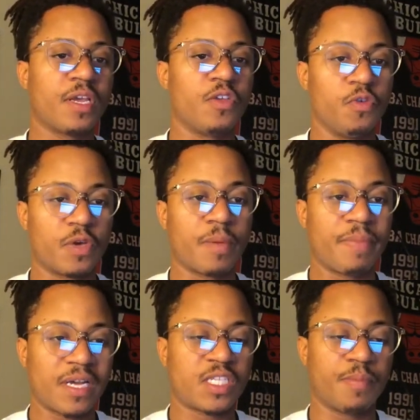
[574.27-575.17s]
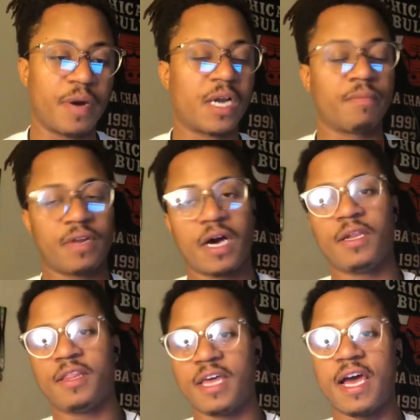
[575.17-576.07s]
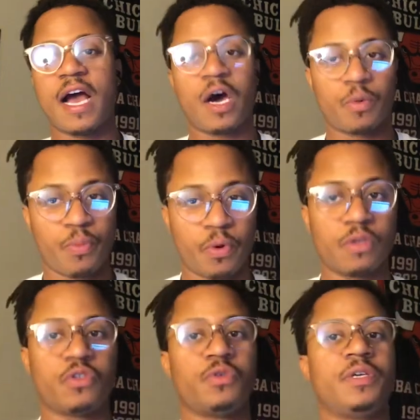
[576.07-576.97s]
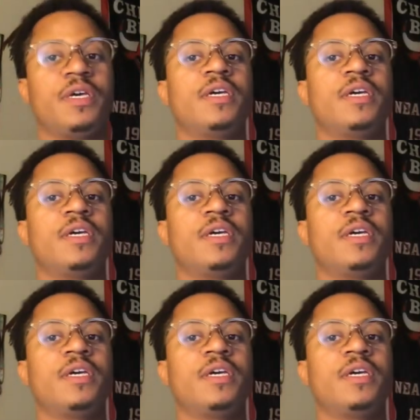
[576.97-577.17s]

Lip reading: you can bet your bottom dollar that Otto Porter Jr.